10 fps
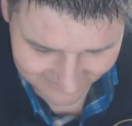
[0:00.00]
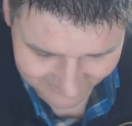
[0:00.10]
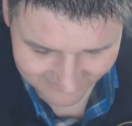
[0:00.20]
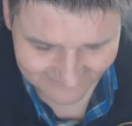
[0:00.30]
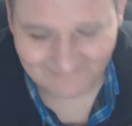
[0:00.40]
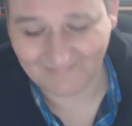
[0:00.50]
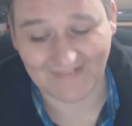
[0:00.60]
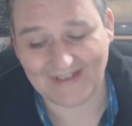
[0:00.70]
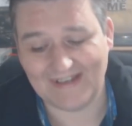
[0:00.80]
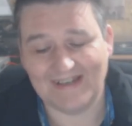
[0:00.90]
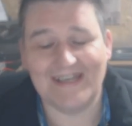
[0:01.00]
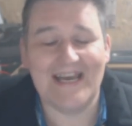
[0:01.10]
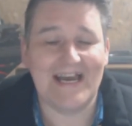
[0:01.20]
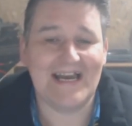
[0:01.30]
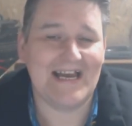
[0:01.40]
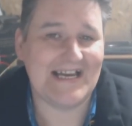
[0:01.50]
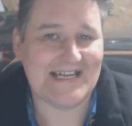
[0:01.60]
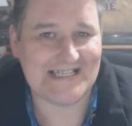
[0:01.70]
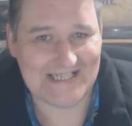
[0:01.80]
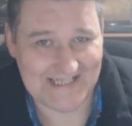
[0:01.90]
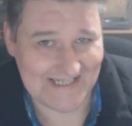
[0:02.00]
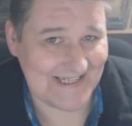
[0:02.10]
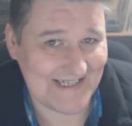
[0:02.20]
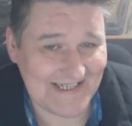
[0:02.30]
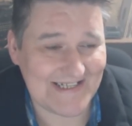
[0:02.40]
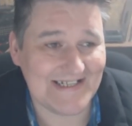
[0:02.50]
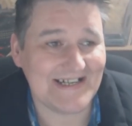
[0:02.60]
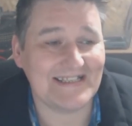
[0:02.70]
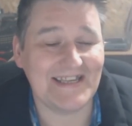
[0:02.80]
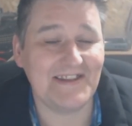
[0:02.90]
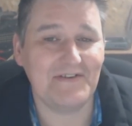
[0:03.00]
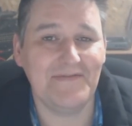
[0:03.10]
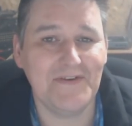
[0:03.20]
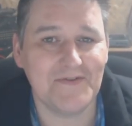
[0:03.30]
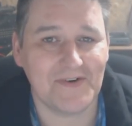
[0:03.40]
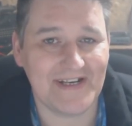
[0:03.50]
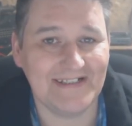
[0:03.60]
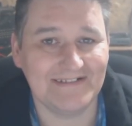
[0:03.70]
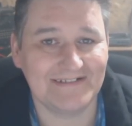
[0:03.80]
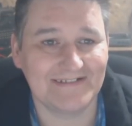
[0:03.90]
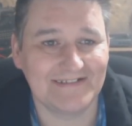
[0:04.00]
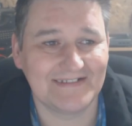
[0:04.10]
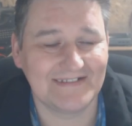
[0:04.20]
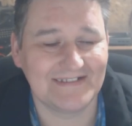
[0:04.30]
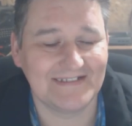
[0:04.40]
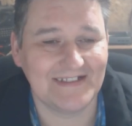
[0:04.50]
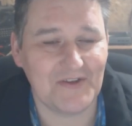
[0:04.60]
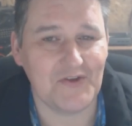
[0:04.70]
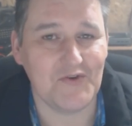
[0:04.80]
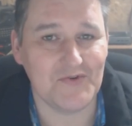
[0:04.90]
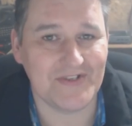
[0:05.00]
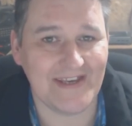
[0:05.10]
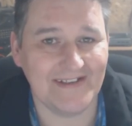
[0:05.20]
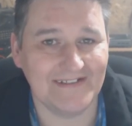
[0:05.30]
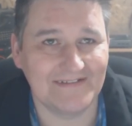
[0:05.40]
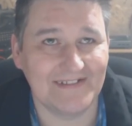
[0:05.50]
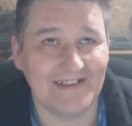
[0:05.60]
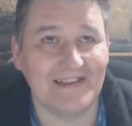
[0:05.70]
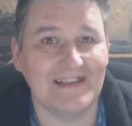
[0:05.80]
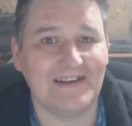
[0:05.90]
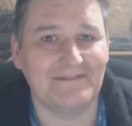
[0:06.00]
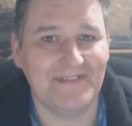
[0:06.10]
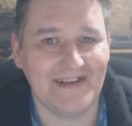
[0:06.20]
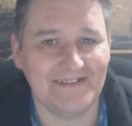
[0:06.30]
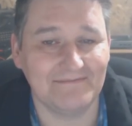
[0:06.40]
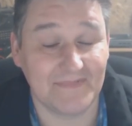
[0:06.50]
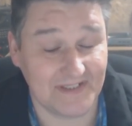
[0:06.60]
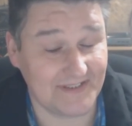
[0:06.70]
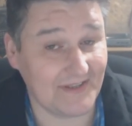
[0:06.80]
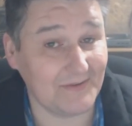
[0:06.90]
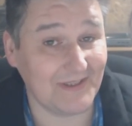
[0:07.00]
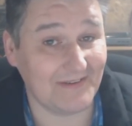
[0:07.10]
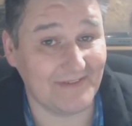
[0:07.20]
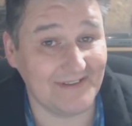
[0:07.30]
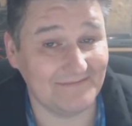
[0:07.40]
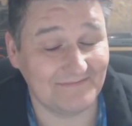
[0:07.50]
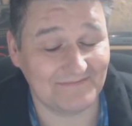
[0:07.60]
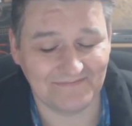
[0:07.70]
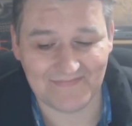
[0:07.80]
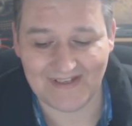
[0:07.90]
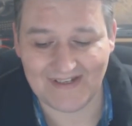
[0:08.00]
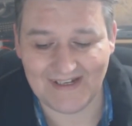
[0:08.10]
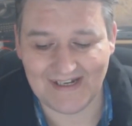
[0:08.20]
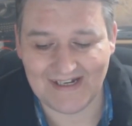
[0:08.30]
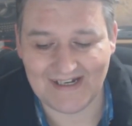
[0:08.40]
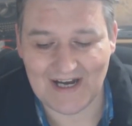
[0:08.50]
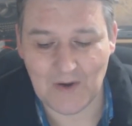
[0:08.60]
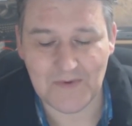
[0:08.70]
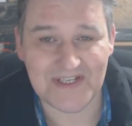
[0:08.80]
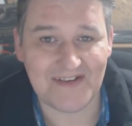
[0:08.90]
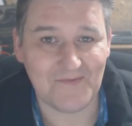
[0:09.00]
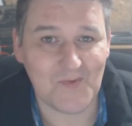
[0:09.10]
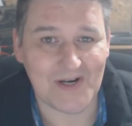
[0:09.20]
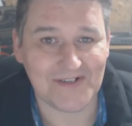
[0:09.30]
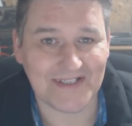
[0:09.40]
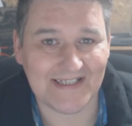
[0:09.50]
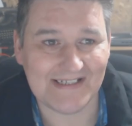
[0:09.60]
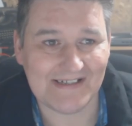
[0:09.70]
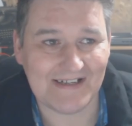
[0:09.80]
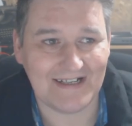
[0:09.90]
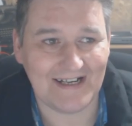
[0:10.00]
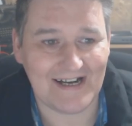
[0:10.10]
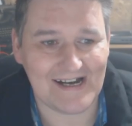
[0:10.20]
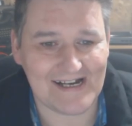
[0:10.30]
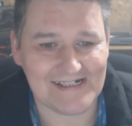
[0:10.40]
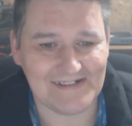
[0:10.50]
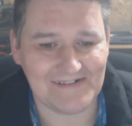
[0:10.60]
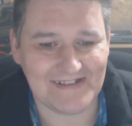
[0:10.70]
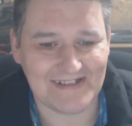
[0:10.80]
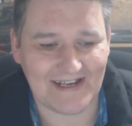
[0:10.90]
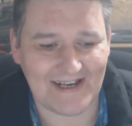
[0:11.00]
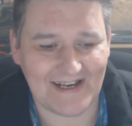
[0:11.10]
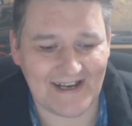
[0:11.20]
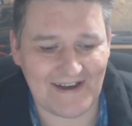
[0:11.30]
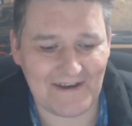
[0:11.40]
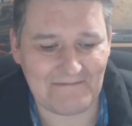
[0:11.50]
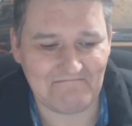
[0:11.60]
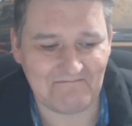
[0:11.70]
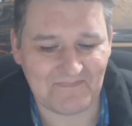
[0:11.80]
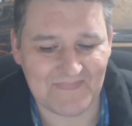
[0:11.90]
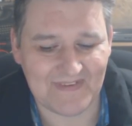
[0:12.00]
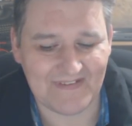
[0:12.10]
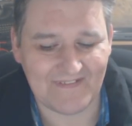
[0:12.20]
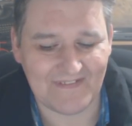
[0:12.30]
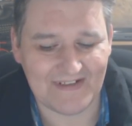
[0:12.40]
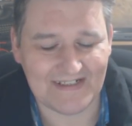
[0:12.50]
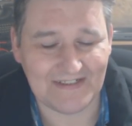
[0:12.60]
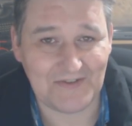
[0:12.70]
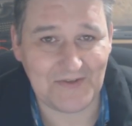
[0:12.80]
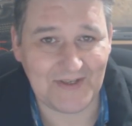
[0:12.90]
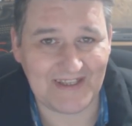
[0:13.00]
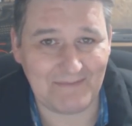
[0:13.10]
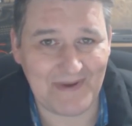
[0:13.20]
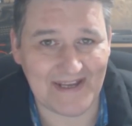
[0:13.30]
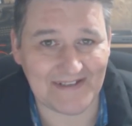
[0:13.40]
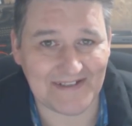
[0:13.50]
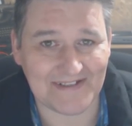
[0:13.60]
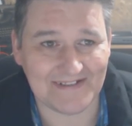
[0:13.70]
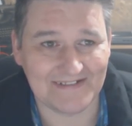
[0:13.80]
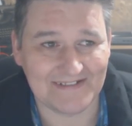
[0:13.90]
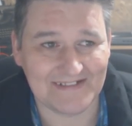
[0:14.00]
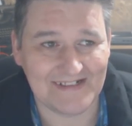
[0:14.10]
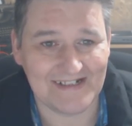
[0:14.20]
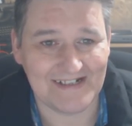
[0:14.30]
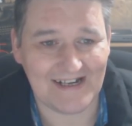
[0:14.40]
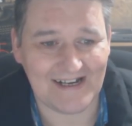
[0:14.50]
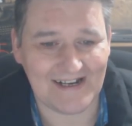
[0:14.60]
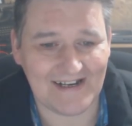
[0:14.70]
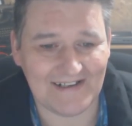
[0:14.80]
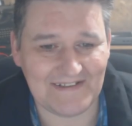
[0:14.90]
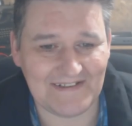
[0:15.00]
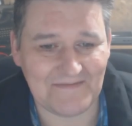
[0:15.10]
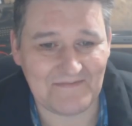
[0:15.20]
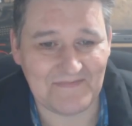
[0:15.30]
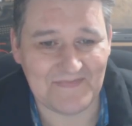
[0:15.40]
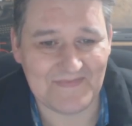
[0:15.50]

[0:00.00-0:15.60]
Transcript: I did the review on it, used it, loved it, still love it. I was in work and I took it to bits and